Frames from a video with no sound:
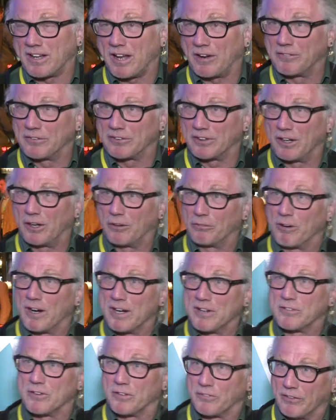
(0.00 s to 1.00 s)
covers a whole
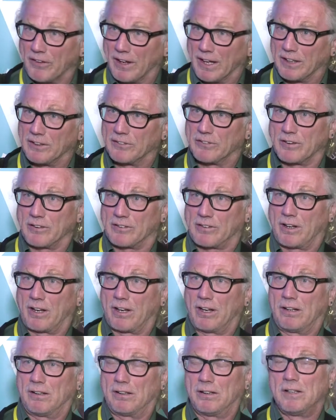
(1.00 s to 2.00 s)
range of things that
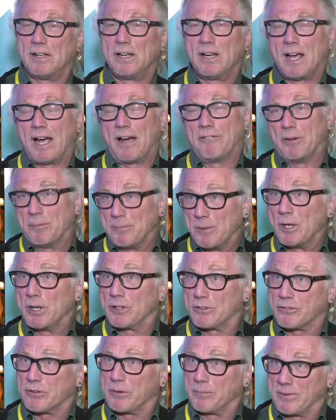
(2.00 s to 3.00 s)
are, have
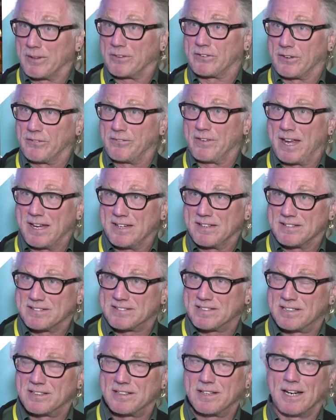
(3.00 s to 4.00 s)
emerged from this
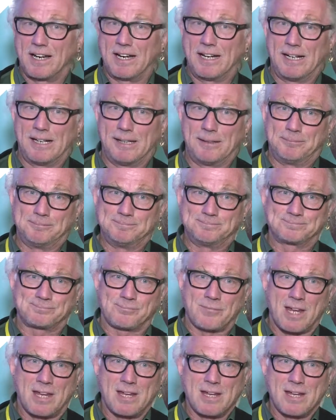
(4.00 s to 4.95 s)
event um,